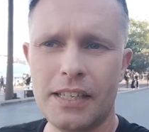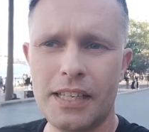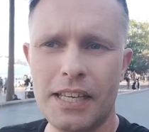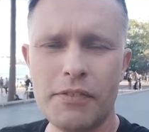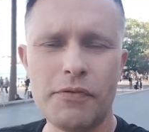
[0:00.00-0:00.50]

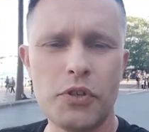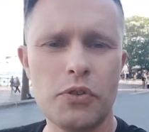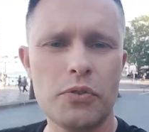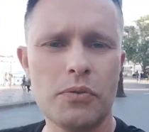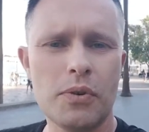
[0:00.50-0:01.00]
if
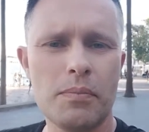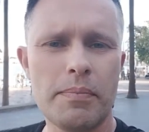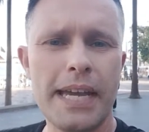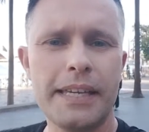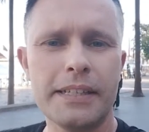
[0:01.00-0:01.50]
you
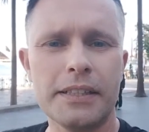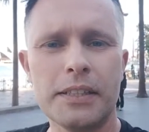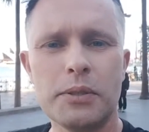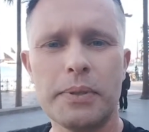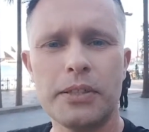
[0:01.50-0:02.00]
make it a
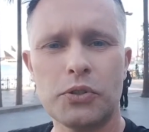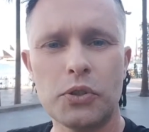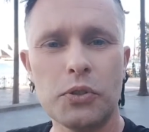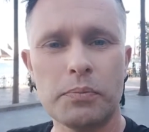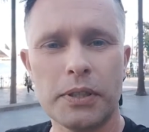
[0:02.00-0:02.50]
little bit
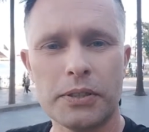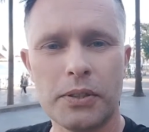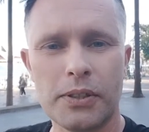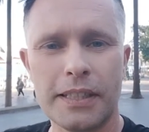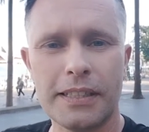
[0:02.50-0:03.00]
too
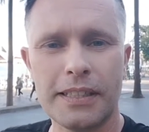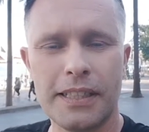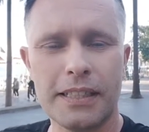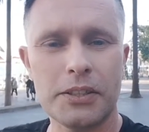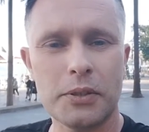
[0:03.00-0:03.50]
platonic
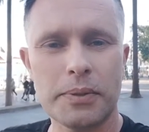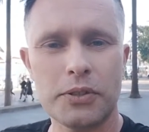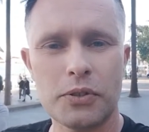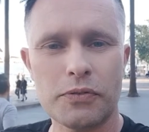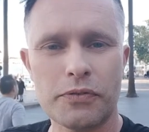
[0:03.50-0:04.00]
and a little bit
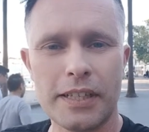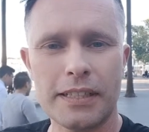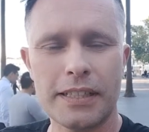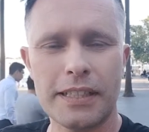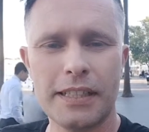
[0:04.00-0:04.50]
too
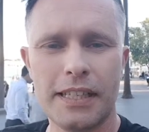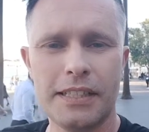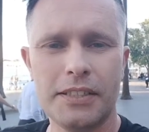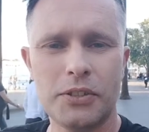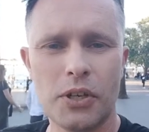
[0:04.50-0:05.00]
friendly,
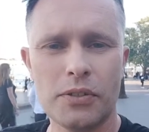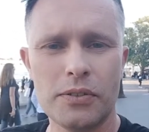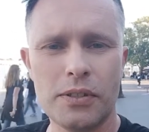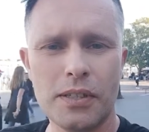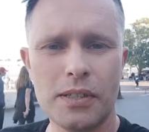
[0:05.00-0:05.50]
and you don't
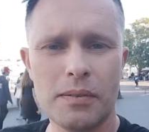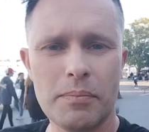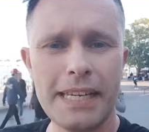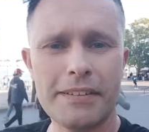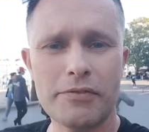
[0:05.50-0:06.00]

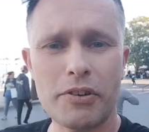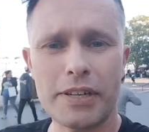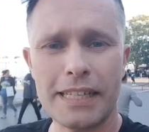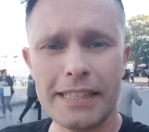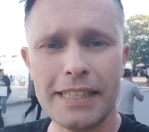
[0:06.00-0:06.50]
make it
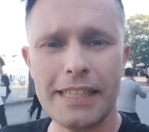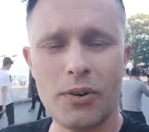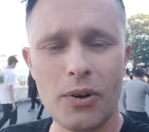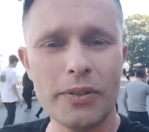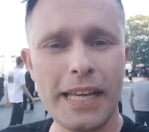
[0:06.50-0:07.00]
very clear
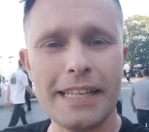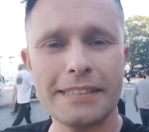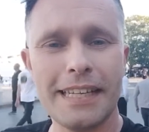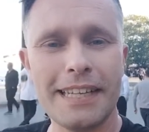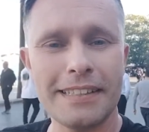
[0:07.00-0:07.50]
on
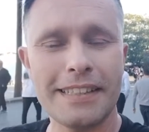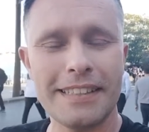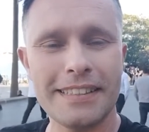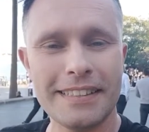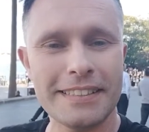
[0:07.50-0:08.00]
that date
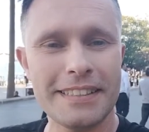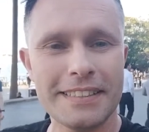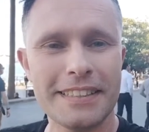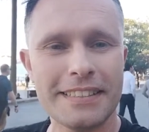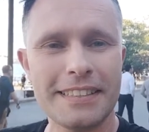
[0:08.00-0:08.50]
that this is
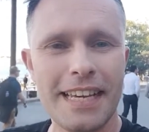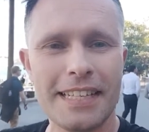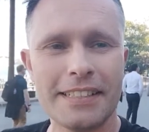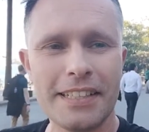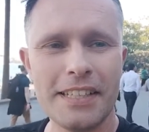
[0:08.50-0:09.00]
a
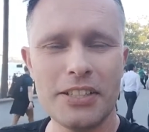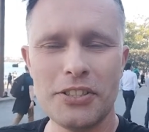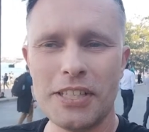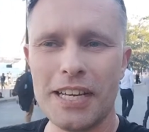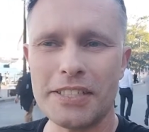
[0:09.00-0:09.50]
date.
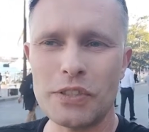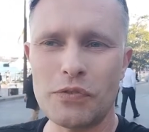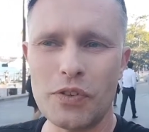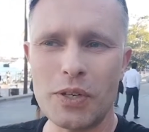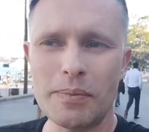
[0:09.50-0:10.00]
You can't just
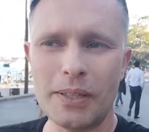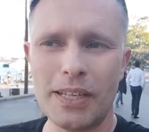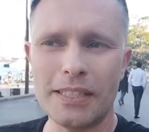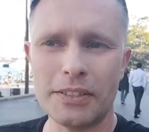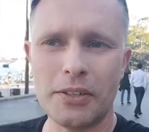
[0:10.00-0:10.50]

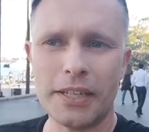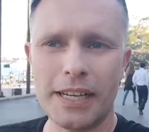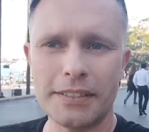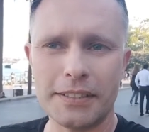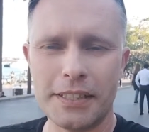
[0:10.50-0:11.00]
verbalize,
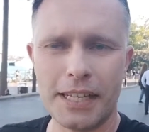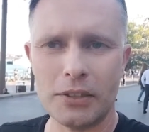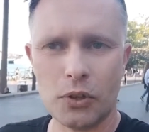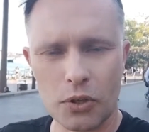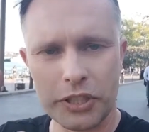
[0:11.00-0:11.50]
okay, it's a date
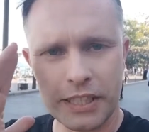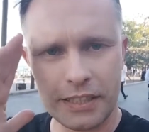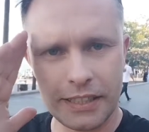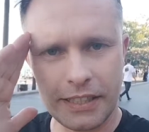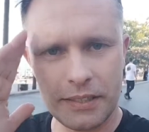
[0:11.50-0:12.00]

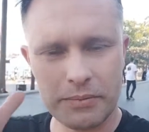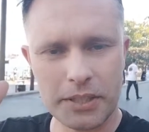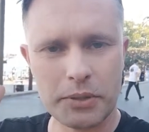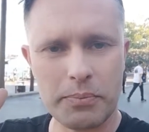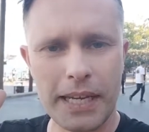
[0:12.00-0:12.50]
logically,
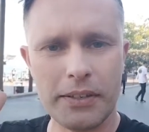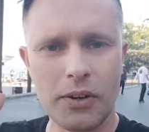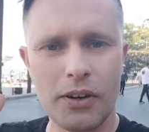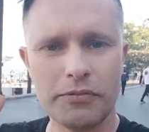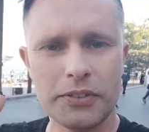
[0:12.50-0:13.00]
which men
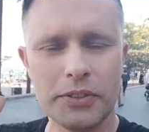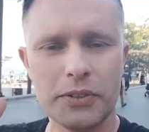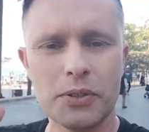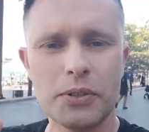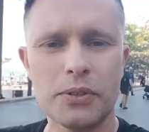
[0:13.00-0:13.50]

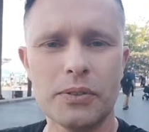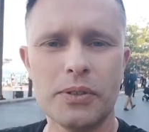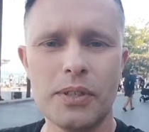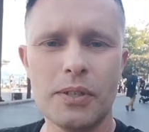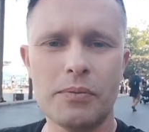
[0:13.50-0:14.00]
often do.
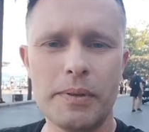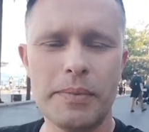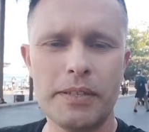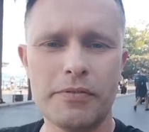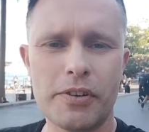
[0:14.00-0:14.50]

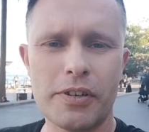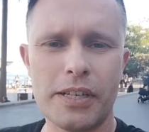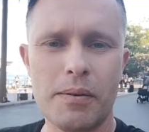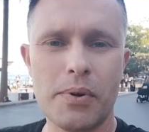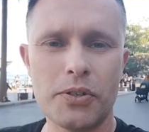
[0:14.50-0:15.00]
Women are
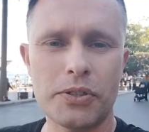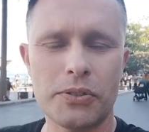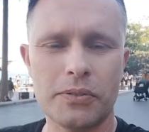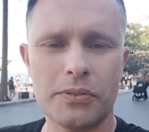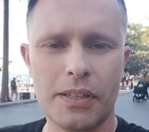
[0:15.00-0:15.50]
very
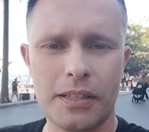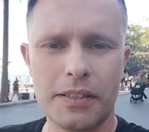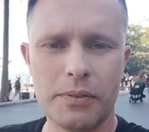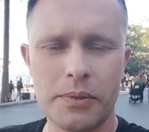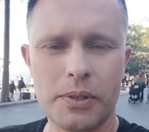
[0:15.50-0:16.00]
emotional. I
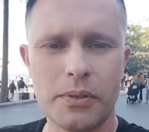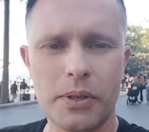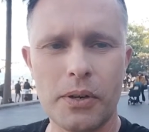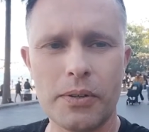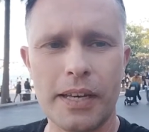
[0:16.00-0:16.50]
think we all
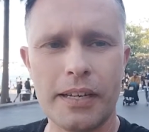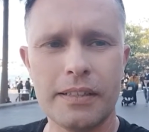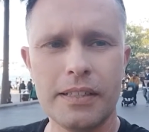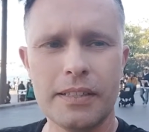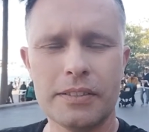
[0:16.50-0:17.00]
know that.
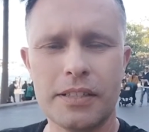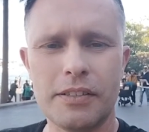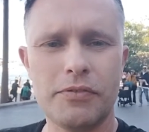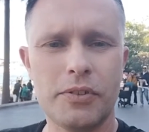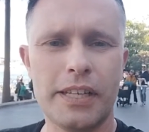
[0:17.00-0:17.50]
So
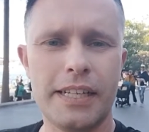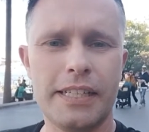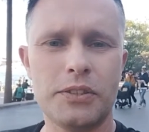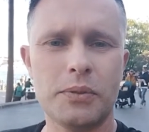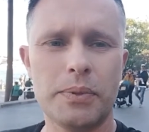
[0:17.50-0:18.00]
therefore they
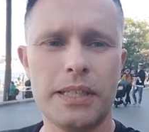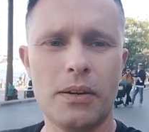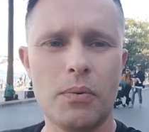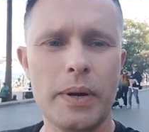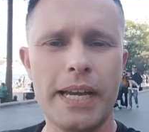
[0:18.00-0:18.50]
need to be
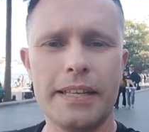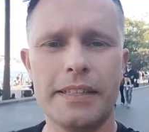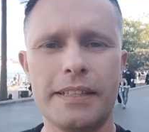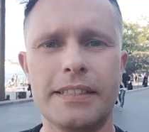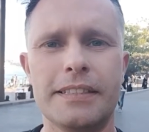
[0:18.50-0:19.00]
aware
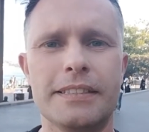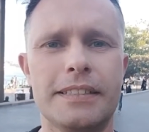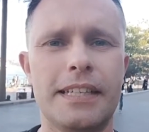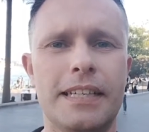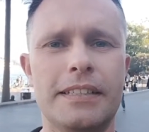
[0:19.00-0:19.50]
that it is a
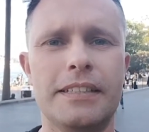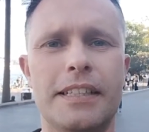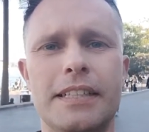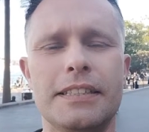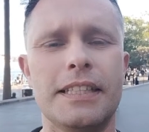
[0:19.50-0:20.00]
date, and you
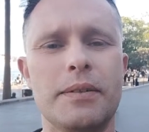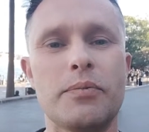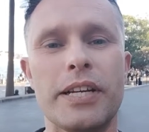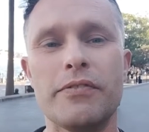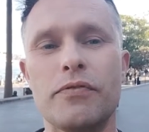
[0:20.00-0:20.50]
need to keep
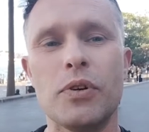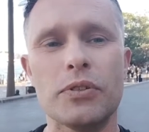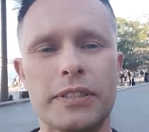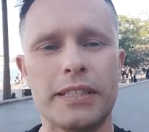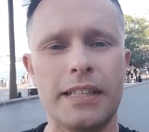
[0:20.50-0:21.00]

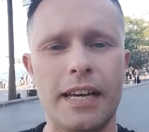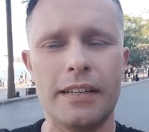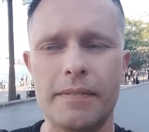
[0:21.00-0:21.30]
reinforcing that.